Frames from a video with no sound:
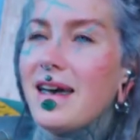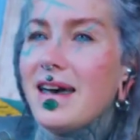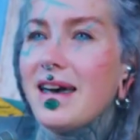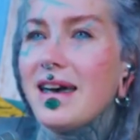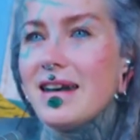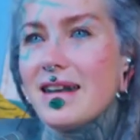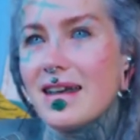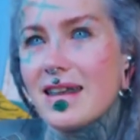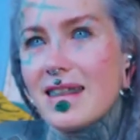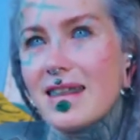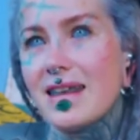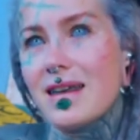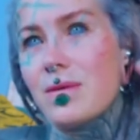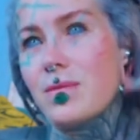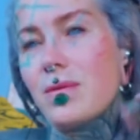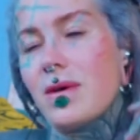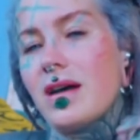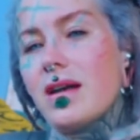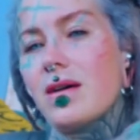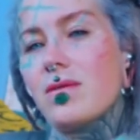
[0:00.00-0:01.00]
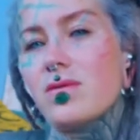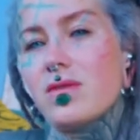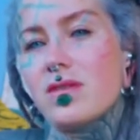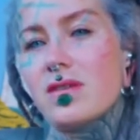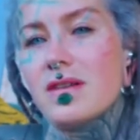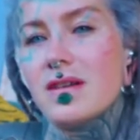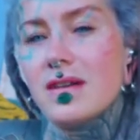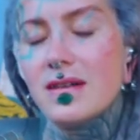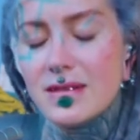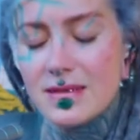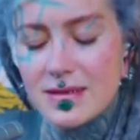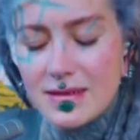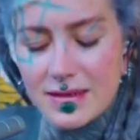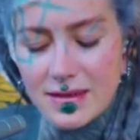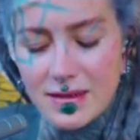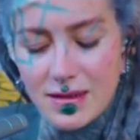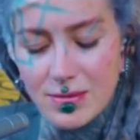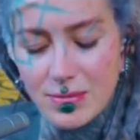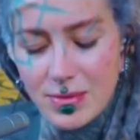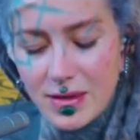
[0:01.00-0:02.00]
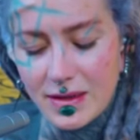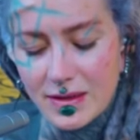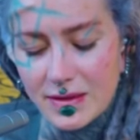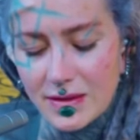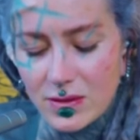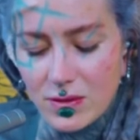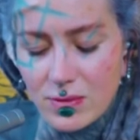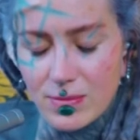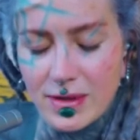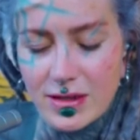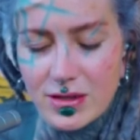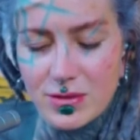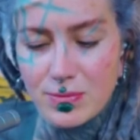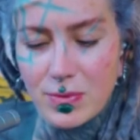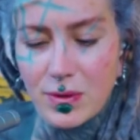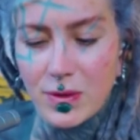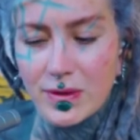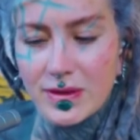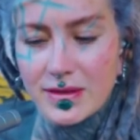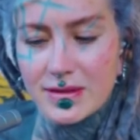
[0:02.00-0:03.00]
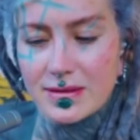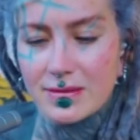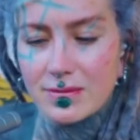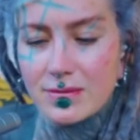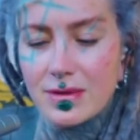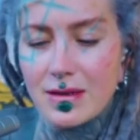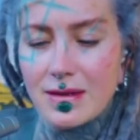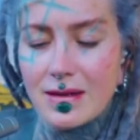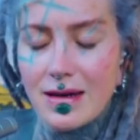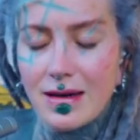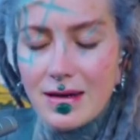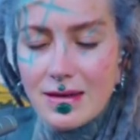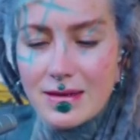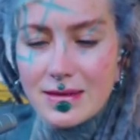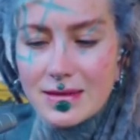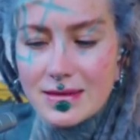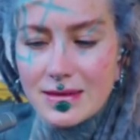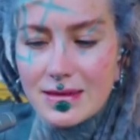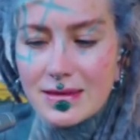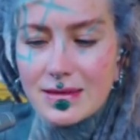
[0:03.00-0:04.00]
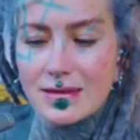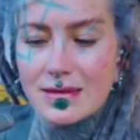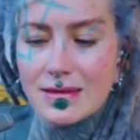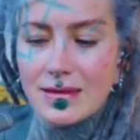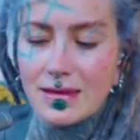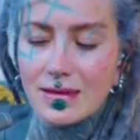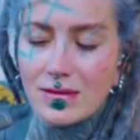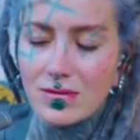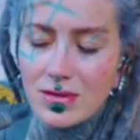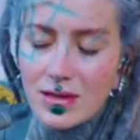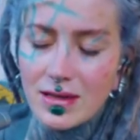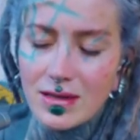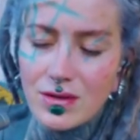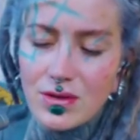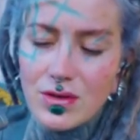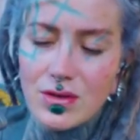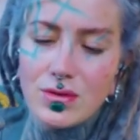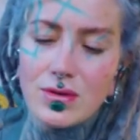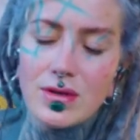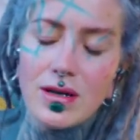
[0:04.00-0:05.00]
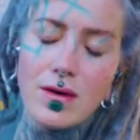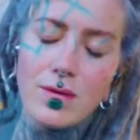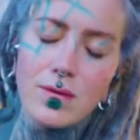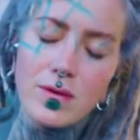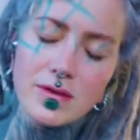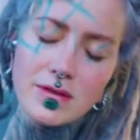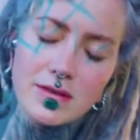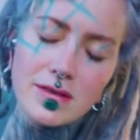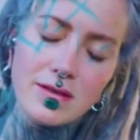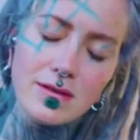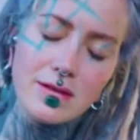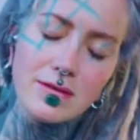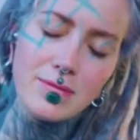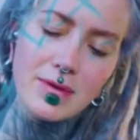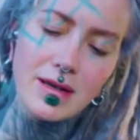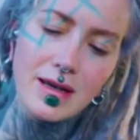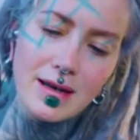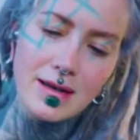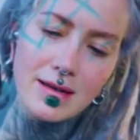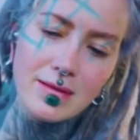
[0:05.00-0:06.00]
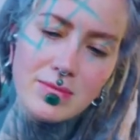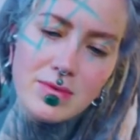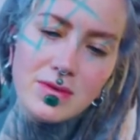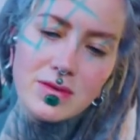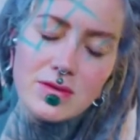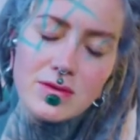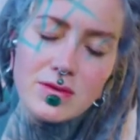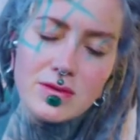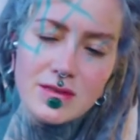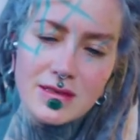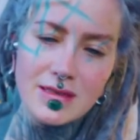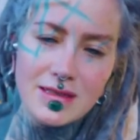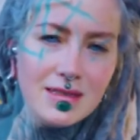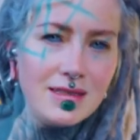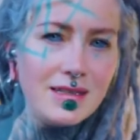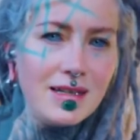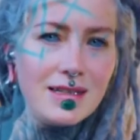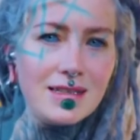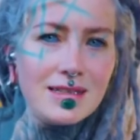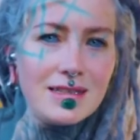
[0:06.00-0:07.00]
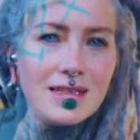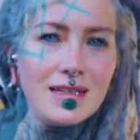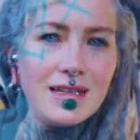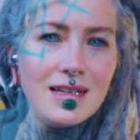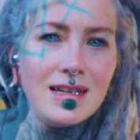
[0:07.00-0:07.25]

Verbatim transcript: And I think when I would still be so much poisoned with other things than gratitude, I was not be able to see that